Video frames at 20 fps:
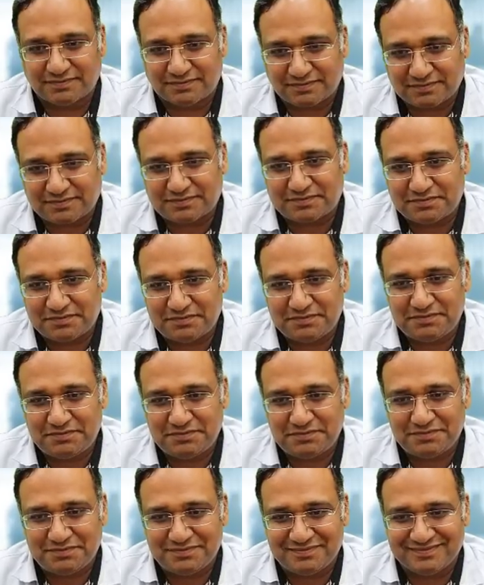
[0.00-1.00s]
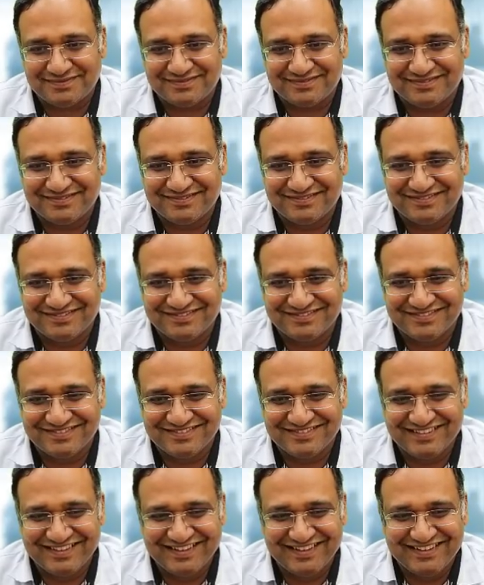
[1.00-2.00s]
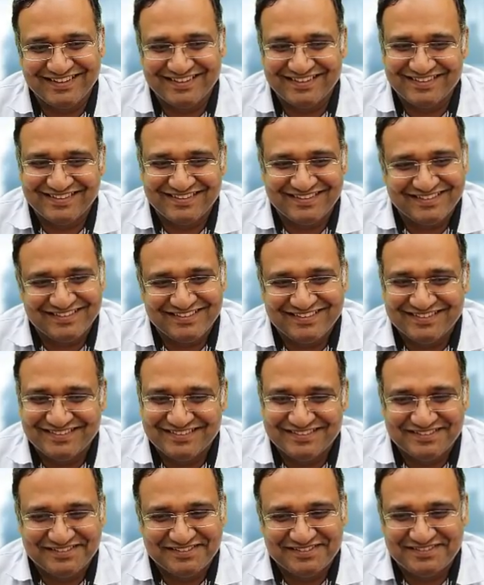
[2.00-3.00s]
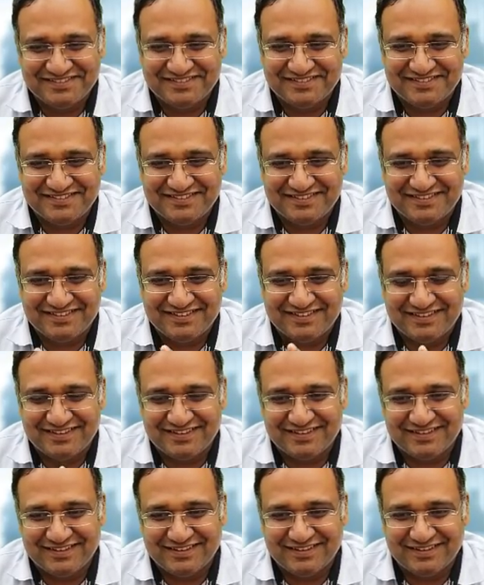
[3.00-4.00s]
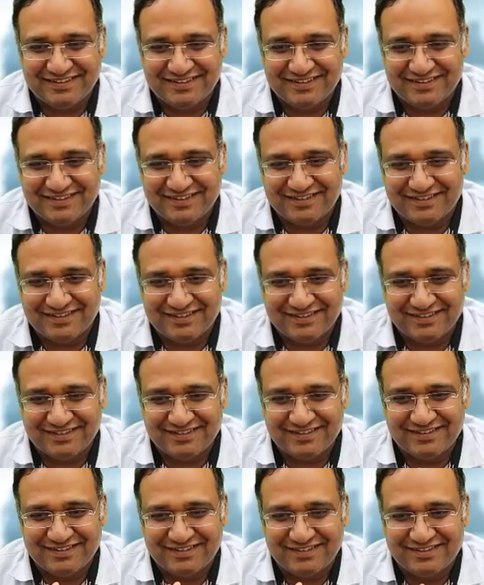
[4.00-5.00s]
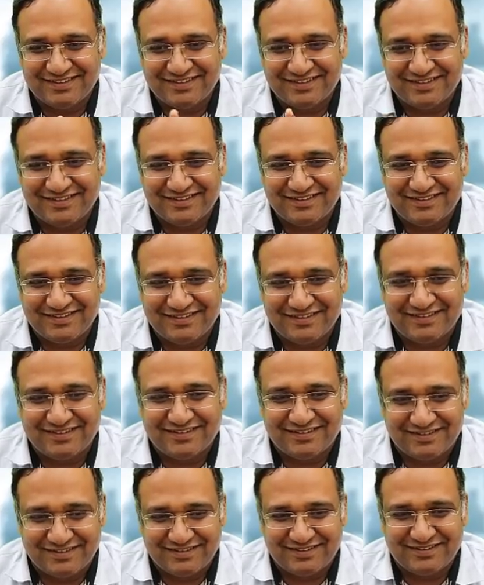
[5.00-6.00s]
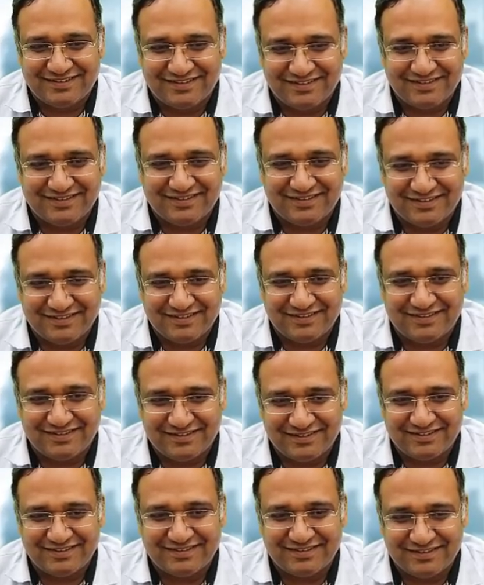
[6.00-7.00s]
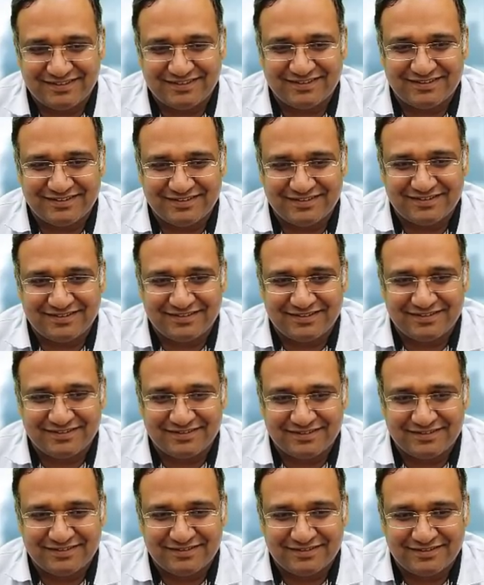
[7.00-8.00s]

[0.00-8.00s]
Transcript: This person isn't speaking.